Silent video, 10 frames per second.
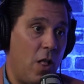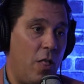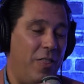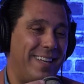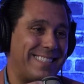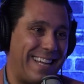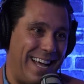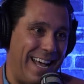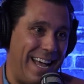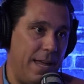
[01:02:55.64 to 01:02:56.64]
The
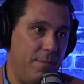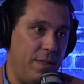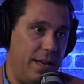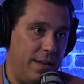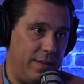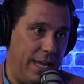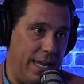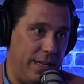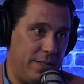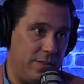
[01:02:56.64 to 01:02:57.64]
time that it
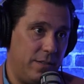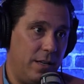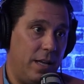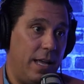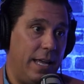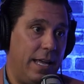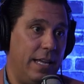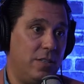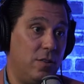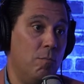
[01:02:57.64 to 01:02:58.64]
takes
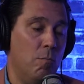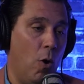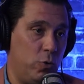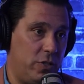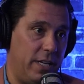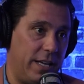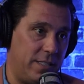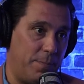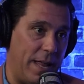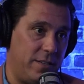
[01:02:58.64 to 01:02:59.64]
is the most
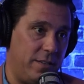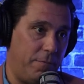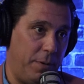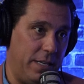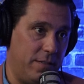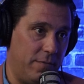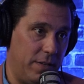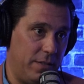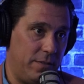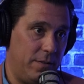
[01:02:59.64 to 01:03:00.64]
expensive piece of
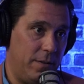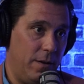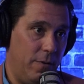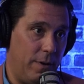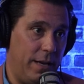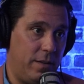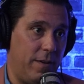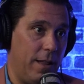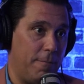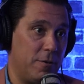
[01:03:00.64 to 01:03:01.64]
this, mm-hmm. right?
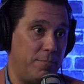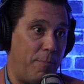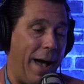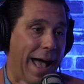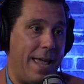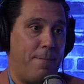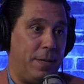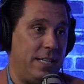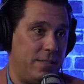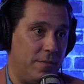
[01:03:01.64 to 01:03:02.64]
Developers buy a
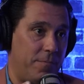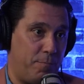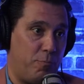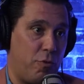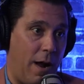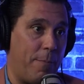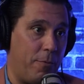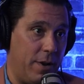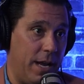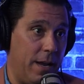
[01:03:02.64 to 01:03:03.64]
piece of
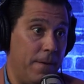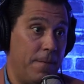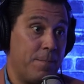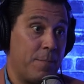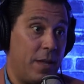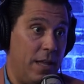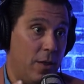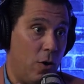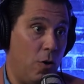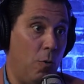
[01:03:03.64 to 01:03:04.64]
property in
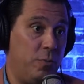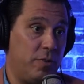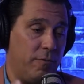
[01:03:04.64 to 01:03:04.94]
the hopes of